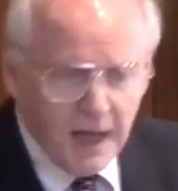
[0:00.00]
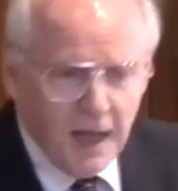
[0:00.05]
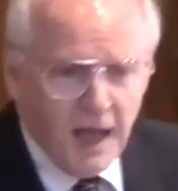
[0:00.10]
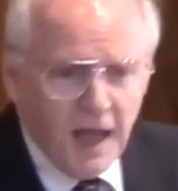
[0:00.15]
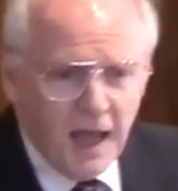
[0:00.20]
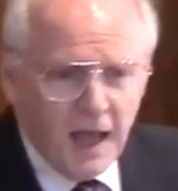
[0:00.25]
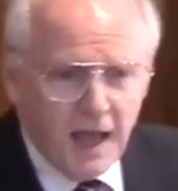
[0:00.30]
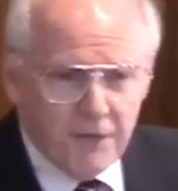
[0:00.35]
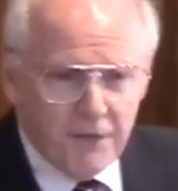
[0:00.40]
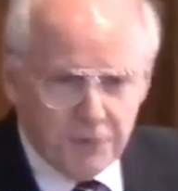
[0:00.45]

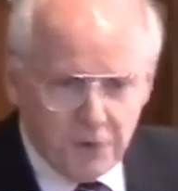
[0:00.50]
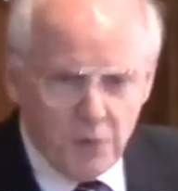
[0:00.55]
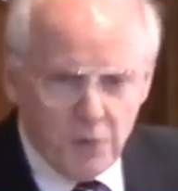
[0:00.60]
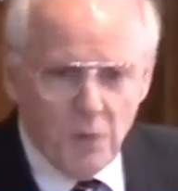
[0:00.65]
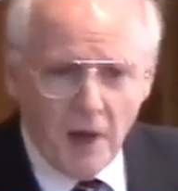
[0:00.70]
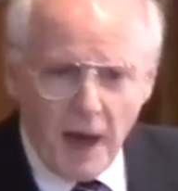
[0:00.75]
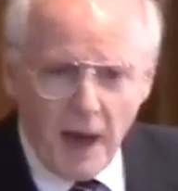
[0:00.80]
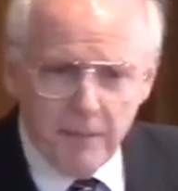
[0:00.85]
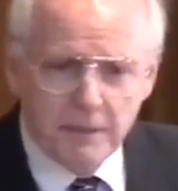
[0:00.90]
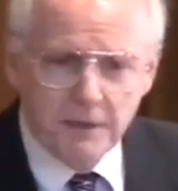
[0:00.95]
If you
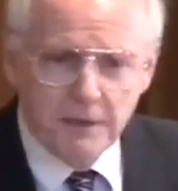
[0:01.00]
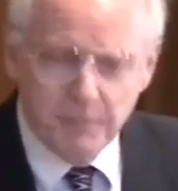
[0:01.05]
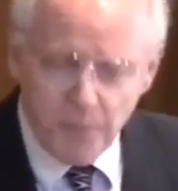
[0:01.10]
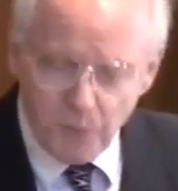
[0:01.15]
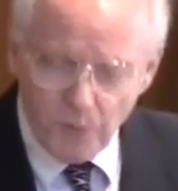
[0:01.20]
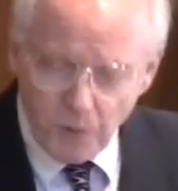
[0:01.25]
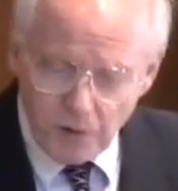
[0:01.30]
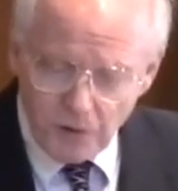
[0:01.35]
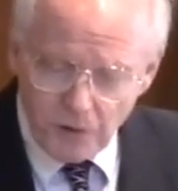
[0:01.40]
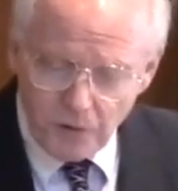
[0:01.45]
happen to be
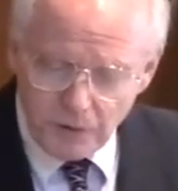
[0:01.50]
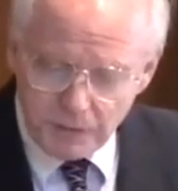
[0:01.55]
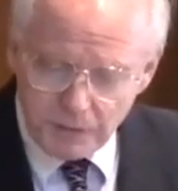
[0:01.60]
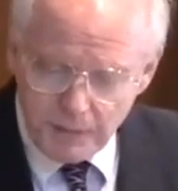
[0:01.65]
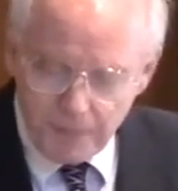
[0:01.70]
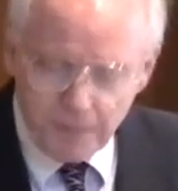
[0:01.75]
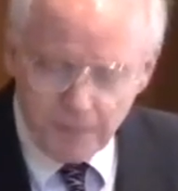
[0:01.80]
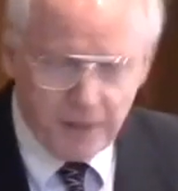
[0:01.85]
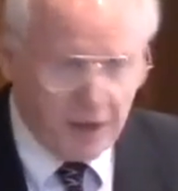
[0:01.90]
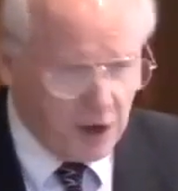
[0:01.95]
one of those
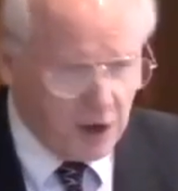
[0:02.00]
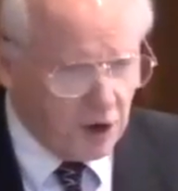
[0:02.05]
people that are